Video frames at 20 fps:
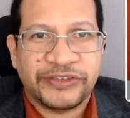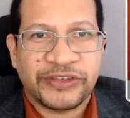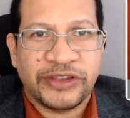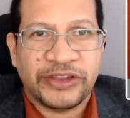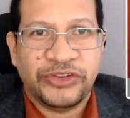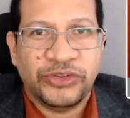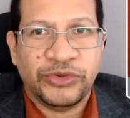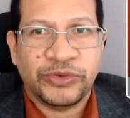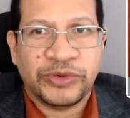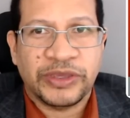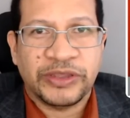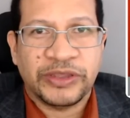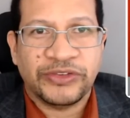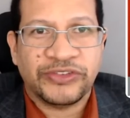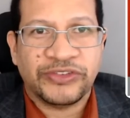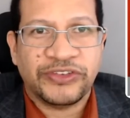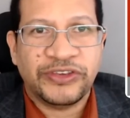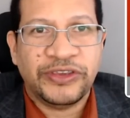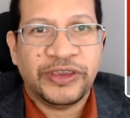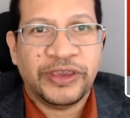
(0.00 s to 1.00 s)
And you can
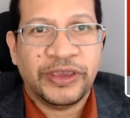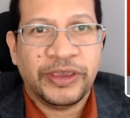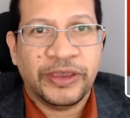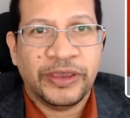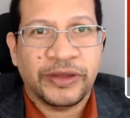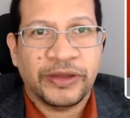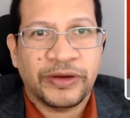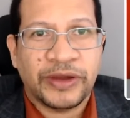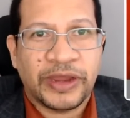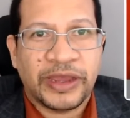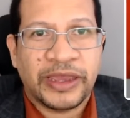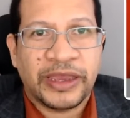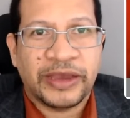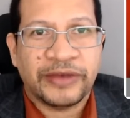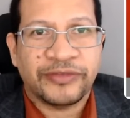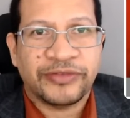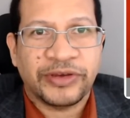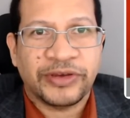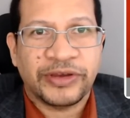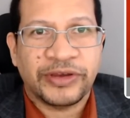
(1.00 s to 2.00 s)
see here I
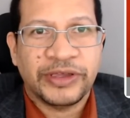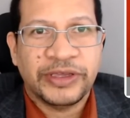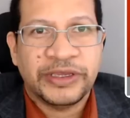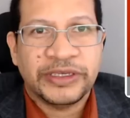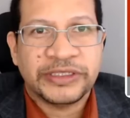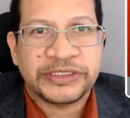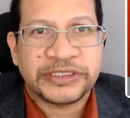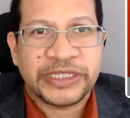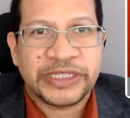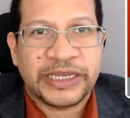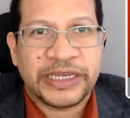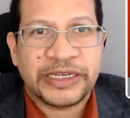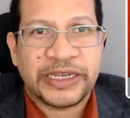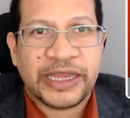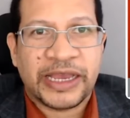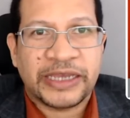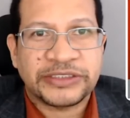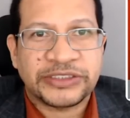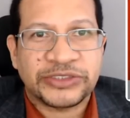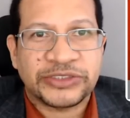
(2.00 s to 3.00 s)
have a slight
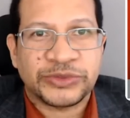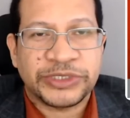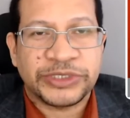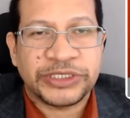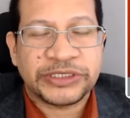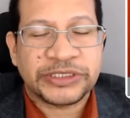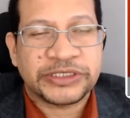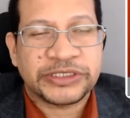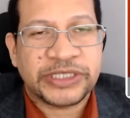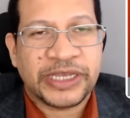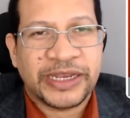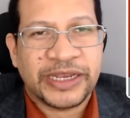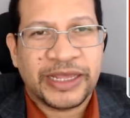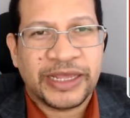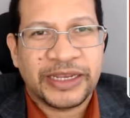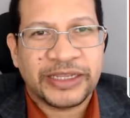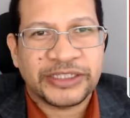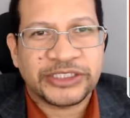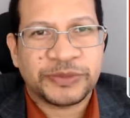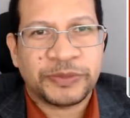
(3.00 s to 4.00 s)
asterisk, and I'll
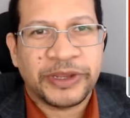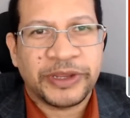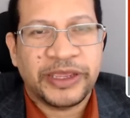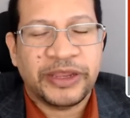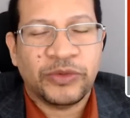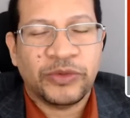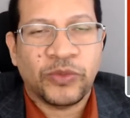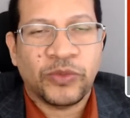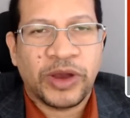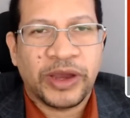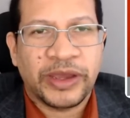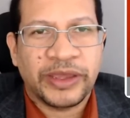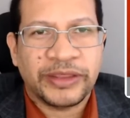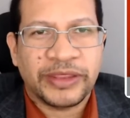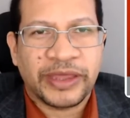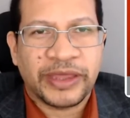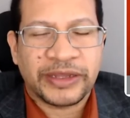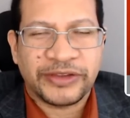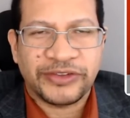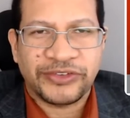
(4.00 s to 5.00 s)
explain why
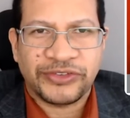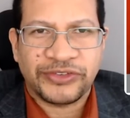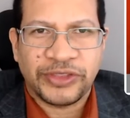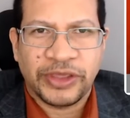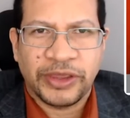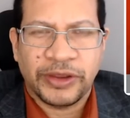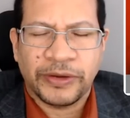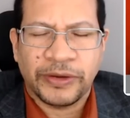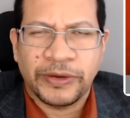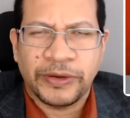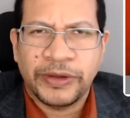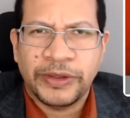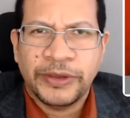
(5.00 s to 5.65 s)
that is there.